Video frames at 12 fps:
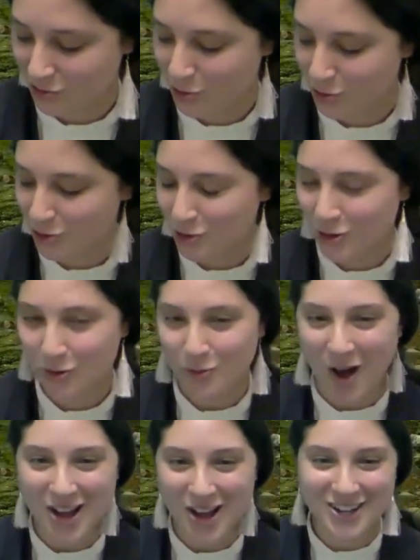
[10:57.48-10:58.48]
Cool
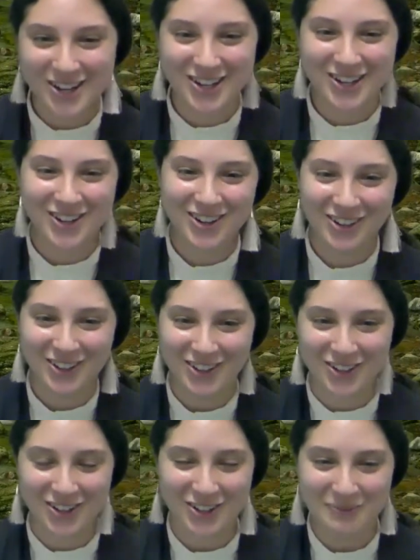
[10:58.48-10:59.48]
water
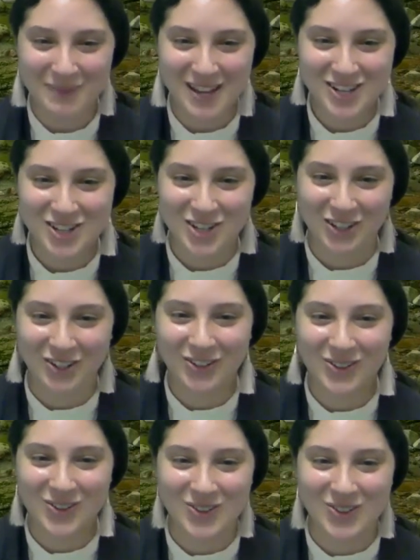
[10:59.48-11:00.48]
on my
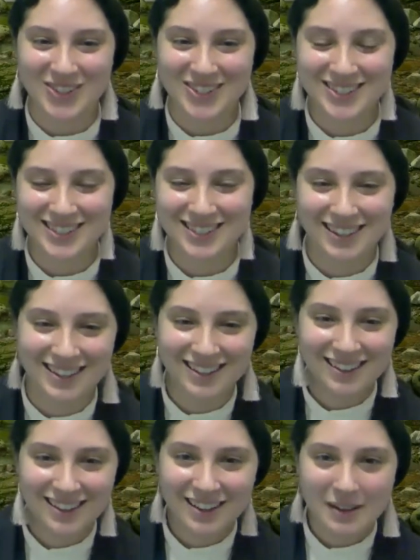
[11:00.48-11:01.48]
toes.
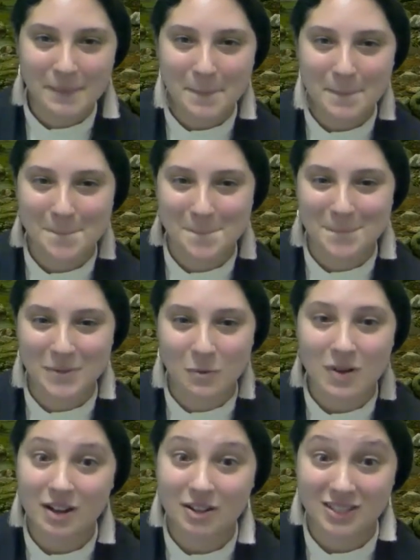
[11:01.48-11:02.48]
Hmm,
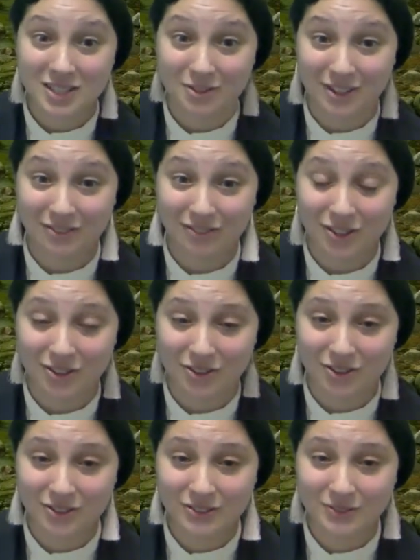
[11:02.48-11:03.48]
what else do I feel?